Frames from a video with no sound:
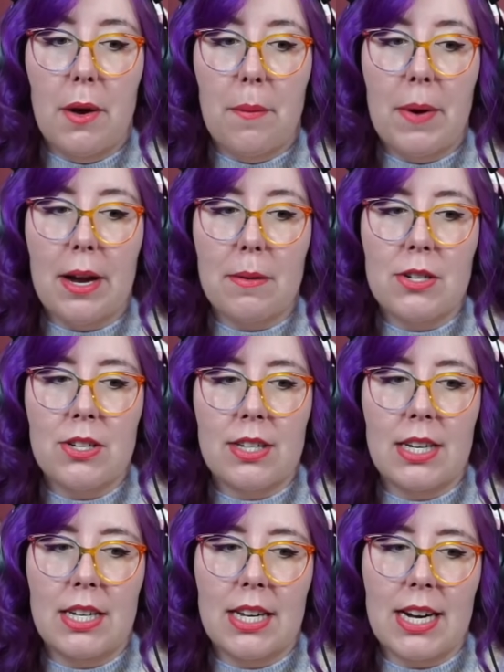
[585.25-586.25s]
where we just
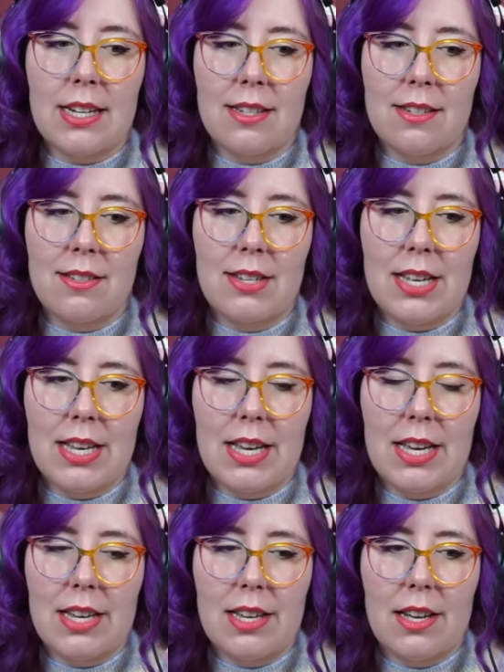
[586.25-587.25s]
kind of got to
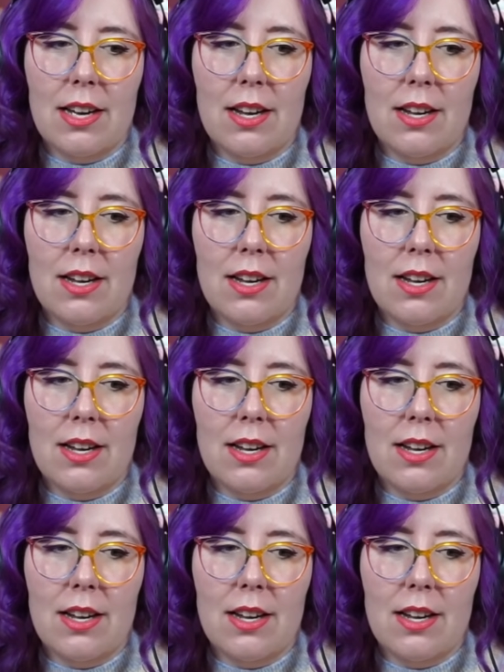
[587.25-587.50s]
see